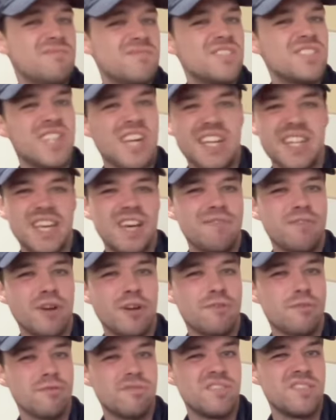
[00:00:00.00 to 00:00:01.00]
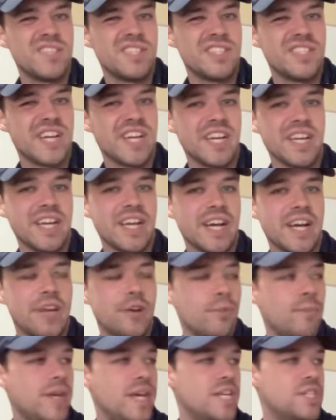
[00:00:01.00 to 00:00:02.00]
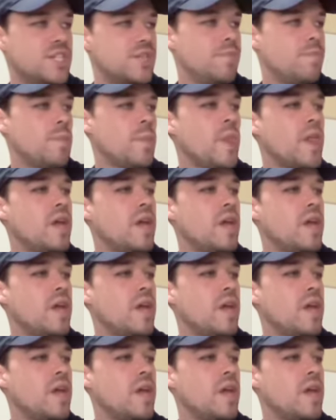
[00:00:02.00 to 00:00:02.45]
it's not that far from 52nd, I gotta imagine.